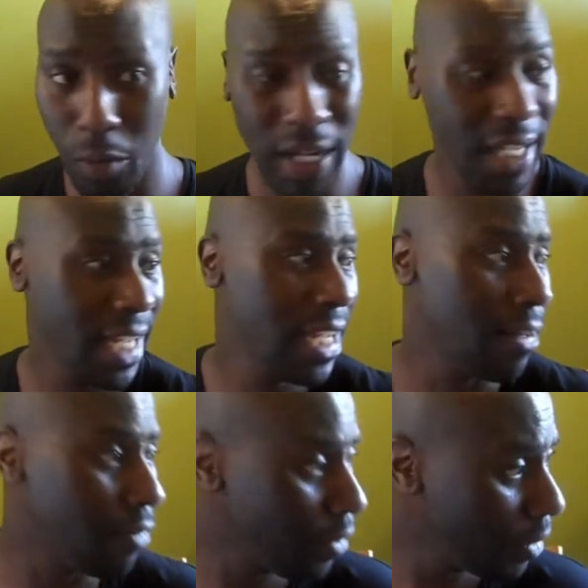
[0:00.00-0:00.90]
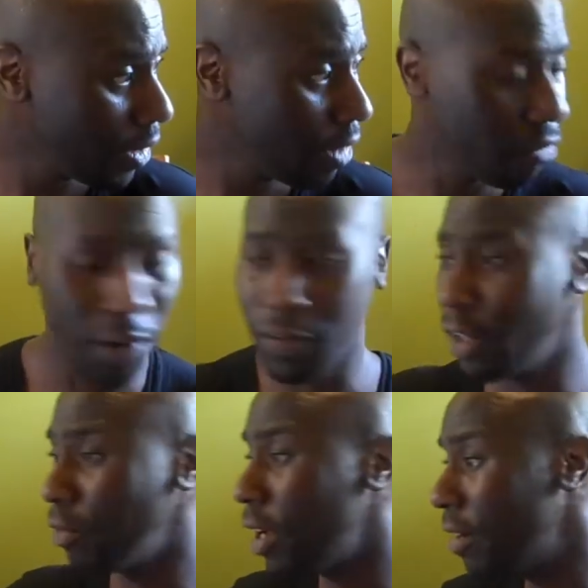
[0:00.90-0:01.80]
We leave rather
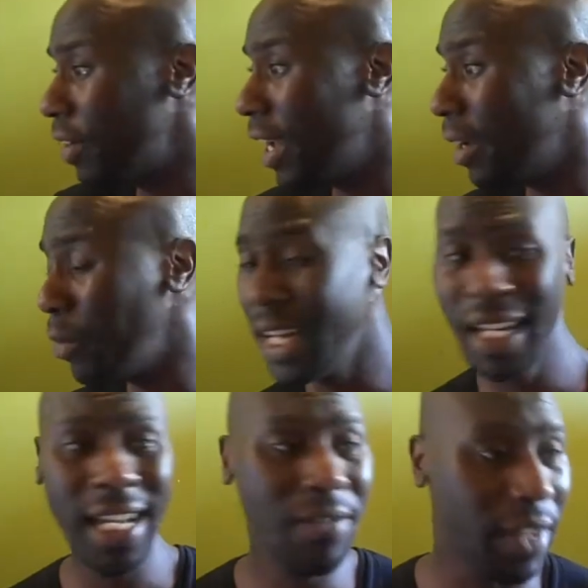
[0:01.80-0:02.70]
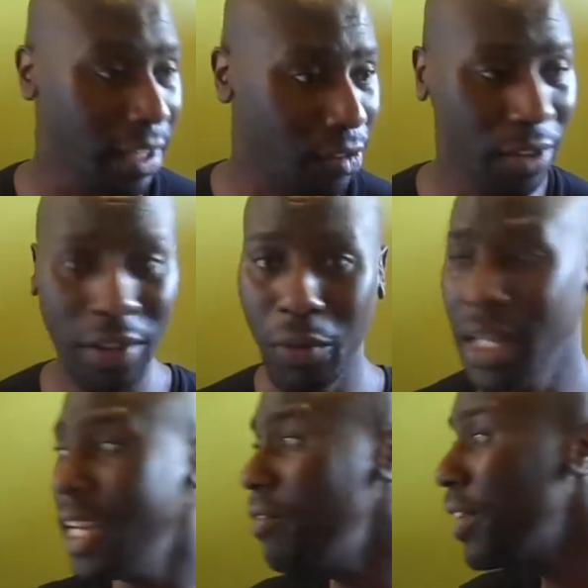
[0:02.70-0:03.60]
than arrive at. We leave it. We
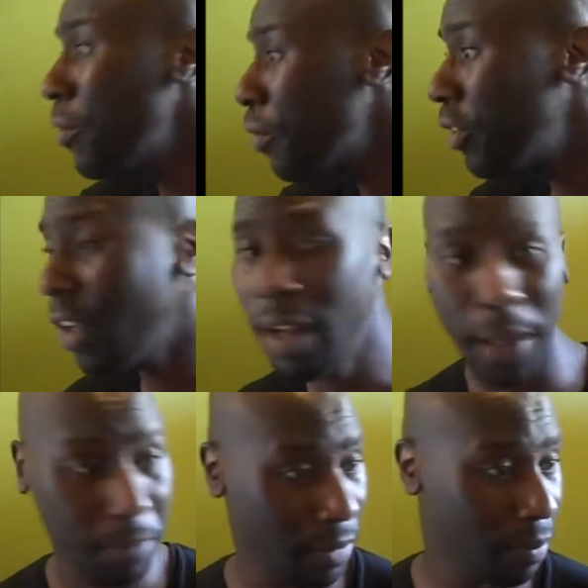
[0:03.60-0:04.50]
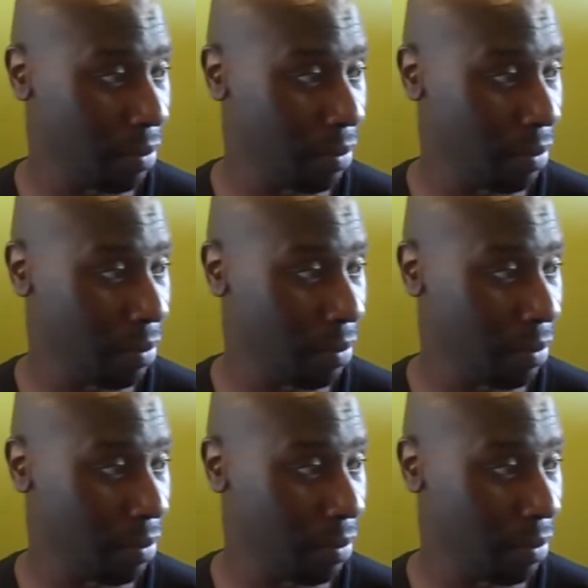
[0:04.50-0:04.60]
leave it every time.